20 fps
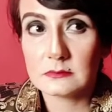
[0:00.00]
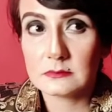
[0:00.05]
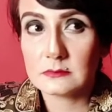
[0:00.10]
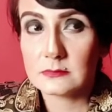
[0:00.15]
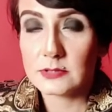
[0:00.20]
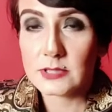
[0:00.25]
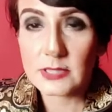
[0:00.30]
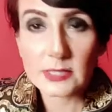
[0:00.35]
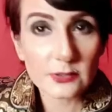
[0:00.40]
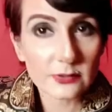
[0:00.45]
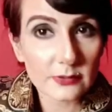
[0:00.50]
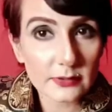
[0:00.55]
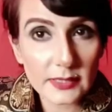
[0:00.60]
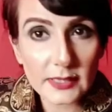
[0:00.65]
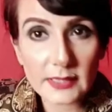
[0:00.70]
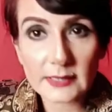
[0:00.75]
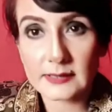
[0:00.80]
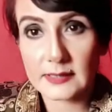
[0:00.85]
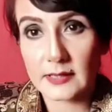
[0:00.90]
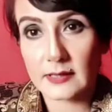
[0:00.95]

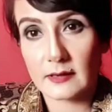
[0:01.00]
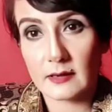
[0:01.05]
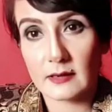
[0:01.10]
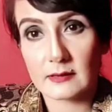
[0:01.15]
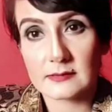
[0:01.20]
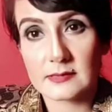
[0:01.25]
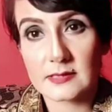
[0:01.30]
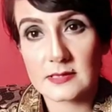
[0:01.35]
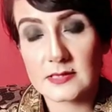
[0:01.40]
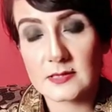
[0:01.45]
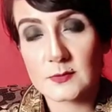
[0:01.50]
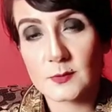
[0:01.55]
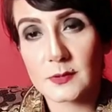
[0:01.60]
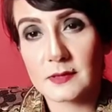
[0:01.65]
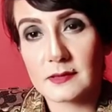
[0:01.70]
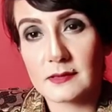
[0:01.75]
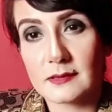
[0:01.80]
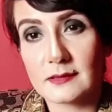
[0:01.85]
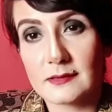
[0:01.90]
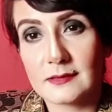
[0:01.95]
recreate that artist
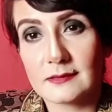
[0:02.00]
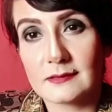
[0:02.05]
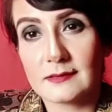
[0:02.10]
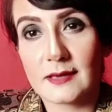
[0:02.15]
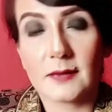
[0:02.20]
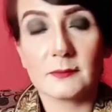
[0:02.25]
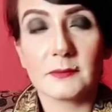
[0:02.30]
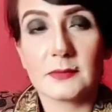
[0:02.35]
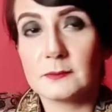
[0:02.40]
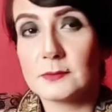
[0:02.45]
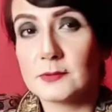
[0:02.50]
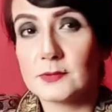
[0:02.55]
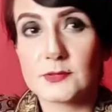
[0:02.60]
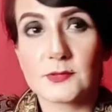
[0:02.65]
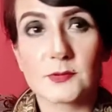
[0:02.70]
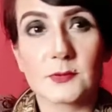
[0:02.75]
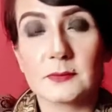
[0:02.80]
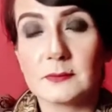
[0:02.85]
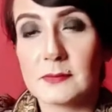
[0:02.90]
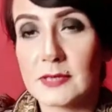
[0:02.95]
within you. I mean,
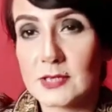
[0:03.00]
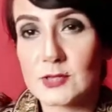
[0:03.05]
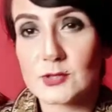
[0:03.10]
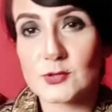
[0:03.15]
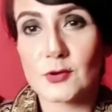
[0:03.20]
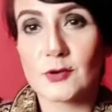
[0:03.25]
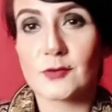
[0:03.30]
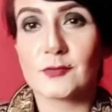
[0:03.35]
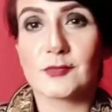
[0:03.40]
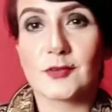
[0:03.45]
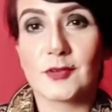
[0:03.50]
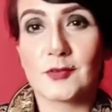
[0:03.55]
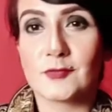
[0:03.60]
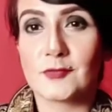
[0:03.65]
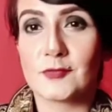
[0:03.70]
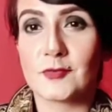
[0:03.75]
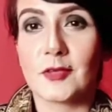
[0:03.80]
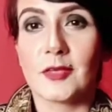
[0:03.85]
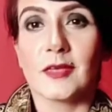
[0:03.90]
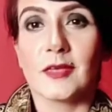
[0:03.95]
Pluto will make sure
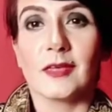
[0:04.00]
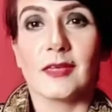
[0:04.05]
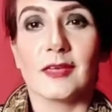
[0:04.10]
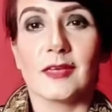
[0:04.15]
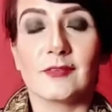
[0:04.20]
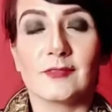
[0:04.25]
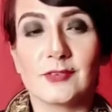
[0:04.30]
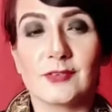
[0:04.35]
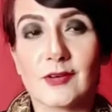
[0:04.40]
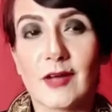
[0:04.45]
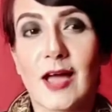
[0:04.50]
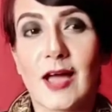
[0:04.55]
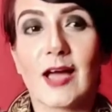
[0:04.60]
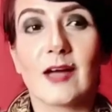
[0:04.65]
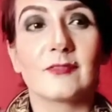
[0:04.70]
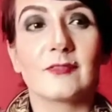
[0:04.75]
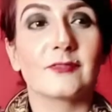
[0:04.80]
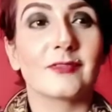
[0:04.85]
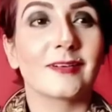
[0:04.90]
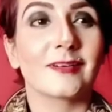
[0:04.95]
if you
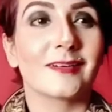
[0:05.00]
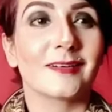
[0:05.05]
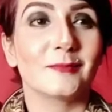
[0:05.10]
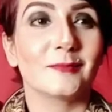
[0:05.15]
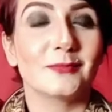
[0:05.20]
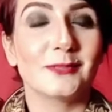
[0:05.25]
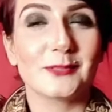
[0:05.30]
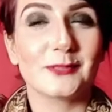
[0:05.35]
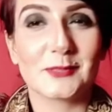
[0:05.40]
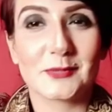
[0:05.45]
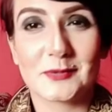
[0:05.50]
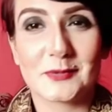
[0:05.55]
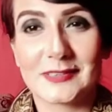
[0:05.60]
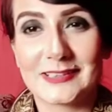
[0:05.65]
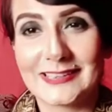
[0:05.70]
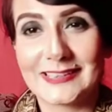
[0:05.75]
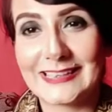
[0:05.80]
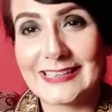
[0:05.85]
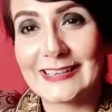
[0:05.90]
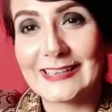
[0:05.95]
have Pluto
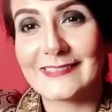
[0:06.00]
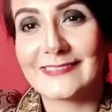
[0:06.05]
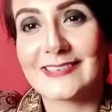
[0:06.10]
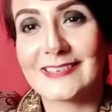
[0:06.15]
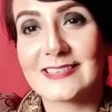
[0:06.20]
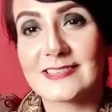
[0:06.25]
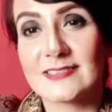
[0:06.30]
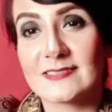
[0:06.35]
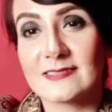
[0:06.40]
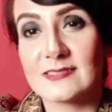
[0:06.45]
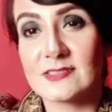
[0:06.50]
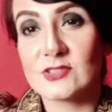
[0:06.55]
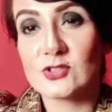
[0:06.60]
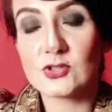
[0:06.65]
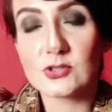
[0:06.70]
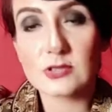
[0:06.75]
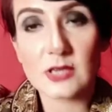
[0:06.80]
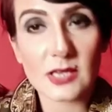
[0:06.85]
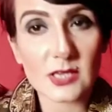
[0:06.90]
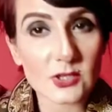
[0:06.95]
in Leo, it's going to
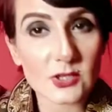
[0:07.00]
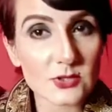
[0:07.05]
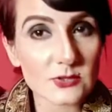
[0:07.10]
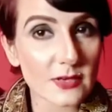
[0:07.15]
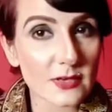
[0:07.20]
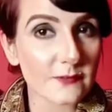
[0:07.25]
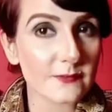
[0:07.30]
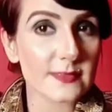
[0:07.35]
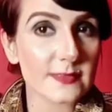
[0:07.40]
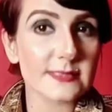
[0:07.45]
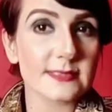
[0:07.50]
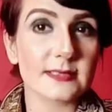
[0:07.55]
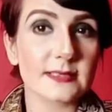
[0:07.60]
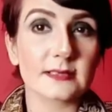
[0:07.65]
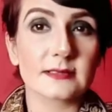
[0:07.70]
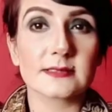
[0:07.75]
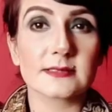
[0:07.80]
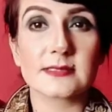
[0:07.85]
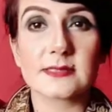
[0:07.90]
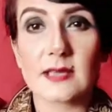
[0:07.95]
change you every
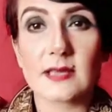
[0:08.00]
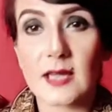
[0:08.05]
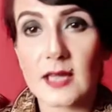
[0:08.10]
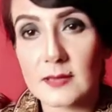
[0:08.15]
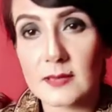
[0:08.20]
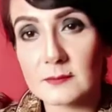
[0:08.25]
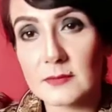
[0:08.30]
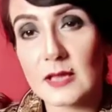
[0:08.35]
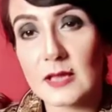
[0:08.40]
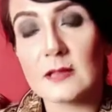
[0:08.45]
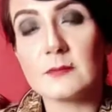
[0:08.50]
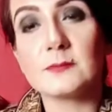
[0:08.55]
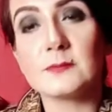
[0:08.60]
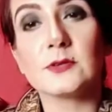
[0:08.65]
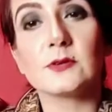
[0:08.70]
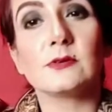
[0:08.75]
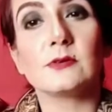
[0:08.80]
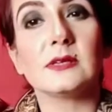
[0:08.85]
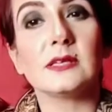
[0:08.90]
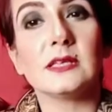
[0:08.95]
single time, help
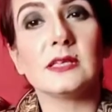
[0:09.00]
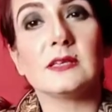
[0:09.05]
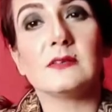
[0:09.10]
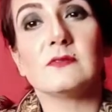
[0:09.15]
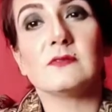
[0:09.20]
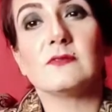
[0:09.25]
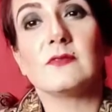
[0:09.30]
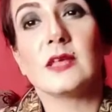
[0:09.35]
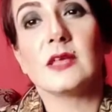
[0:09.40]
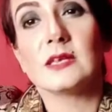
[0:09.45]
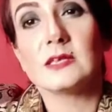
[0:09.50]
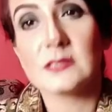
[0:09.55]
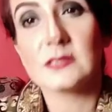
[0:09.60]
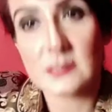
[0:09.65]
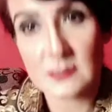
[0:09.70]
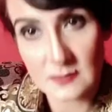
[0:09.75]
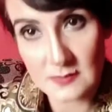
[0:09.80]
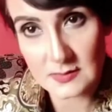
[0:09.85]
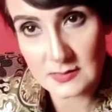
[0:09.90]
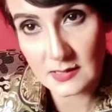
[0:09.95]
you reinvent
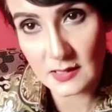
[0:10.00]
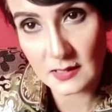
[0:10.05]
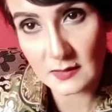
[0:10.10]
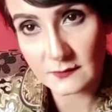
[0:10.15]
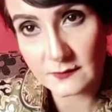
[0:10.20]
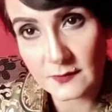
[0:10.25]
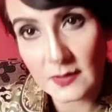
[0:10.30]
yourself.